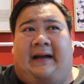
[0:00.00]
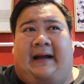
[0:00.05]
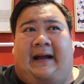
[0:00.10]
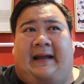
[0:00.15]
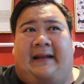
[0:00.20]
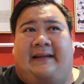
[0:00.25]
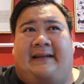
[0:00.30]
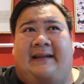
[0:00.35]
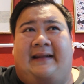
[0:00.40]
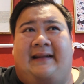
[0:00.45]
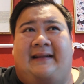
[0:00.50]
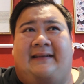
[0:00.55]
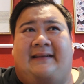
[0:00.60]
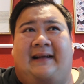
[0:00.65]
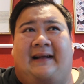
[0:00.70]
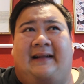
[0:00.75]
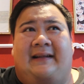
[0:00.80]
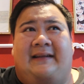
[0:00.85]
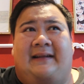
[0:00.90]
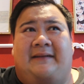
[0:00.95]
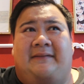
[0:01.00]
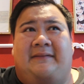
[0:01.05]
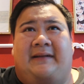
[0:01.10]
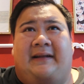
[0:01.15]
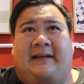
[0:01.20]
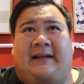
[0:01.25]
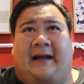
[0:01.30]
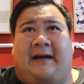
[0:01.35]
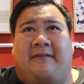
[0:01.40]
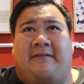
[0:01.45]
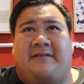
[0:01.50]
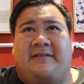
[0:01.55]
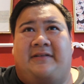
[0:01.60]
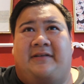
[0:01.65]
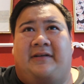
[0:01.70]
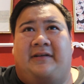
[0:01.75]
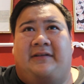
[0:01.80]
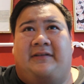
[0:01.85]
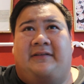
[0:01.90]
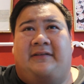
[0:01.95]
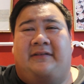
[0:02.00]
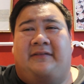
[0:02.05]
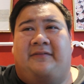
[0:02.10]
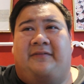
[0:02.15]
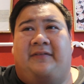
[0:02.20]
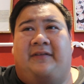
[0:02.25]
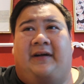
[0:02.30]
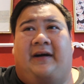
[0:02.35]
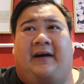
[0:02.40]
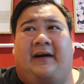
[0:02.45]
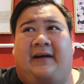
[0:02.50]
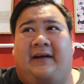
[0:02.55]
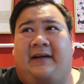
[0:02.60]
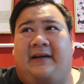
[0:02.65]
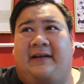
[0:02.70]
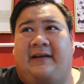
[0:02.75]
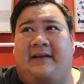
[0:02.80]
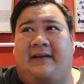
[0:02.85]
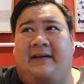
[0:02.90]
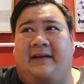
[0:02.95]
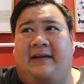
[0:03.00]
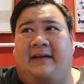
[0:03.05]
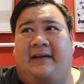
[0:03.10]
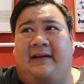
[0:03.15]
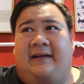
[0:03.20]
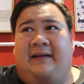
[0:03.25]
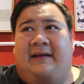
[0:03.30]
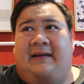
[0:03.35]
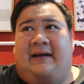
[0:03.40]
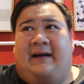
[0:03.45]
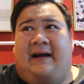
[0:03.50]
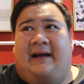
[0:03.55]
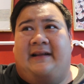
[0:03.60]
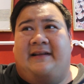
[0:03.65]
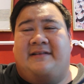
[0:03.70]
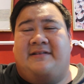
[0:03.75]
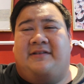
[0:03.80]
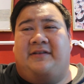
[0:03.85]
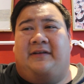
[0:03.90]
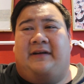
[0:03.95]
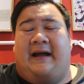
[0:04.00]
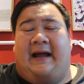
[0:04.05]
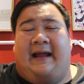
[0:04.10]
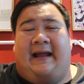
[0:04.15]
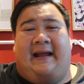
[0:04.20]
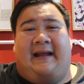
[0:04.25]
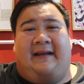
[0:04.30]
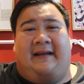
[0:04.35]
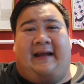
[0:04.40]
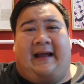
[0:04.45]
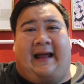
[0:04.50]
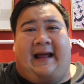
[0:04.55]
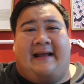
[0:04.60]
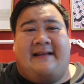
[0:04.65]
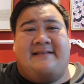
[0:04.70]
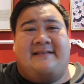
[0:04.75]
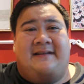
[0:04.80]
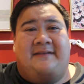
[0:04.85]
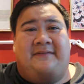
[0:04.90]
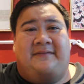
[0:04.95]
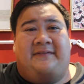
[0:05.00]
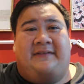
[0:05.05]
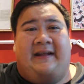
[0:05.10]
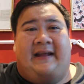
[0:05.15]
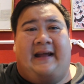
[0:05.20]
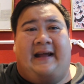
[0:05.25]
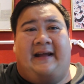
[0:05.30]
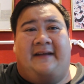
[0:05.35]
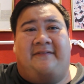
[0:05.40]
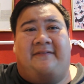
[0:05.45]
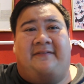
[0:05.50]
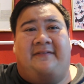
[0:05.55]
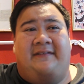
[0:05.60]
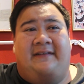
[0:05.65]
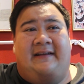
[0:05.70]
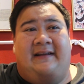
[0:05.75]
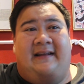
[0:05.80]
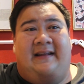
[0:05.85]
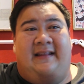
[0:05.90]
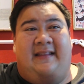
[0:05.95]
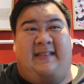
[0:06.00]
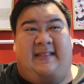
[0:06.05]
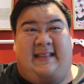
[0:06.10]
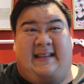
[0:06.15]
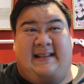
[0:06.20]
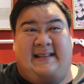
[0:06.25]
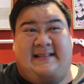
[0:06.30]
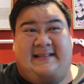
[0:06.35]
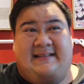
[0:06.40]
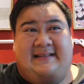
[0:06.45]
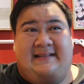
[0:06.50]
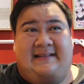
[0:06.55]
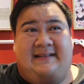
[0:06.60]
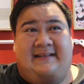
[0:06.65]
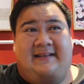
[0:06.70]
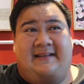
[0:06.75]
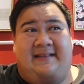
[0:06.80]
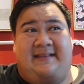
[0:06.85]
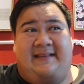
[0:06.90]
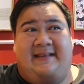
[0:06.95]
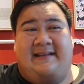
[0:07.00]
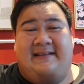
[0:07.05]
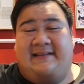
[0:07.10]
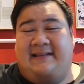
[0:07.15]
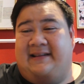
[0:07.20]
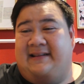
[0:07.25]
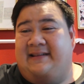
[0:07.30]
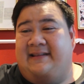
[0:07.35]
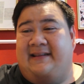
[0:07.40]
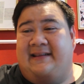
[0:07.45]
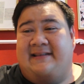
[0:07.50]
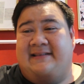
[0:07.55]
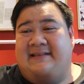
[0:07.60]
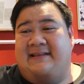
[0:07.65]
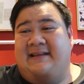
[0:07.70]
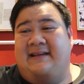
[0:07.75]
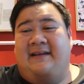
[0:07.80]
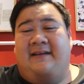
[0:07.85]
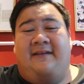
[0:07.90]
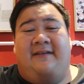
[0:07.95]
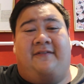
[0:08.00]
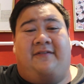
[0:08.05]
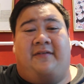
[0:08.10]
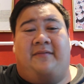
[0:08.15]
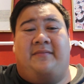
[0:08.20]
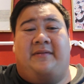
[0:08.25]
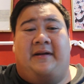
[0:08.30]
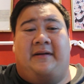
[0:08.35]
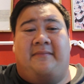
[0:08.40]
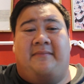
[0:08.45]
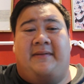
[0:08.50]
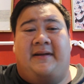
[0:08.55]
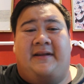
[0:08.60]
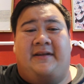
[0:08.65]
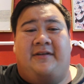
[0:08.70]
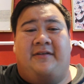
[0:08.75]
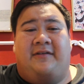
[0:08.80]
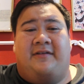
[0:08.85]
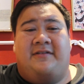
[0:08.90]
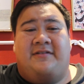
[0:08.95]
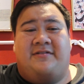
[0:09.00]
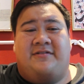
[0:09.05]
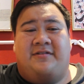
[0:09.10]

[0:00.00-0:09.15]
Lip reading: I didn't tell them that I was going to vlog. I asked them if they have this, and this from their menu on